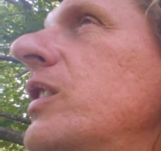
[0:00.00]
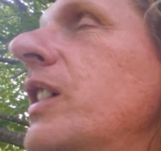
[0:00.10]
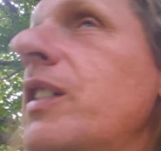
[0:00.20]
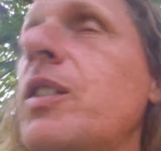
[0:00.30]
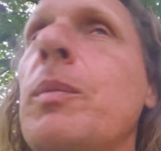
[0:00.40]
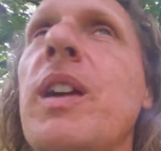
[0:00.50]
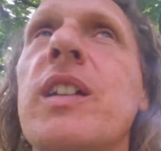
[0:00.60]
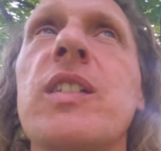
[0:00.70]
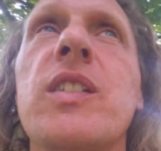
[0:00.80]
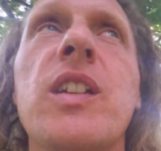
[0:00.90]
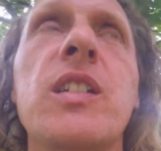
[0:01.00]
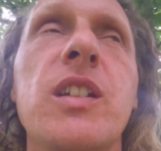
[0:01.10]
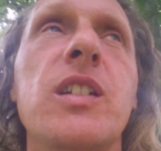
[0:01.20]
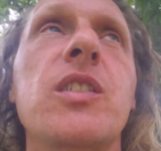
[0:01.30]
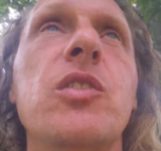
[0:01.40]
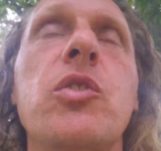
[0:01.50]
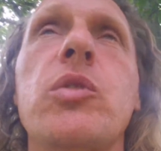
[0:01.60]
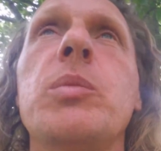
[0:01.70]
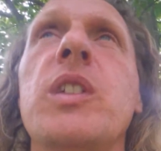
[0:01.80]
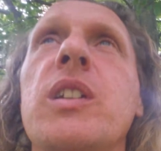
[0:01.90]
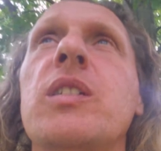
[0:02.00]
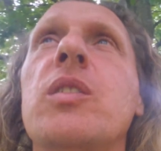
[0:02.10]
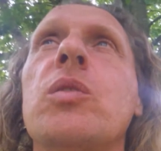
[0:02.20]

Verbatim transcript: its demands and then distributing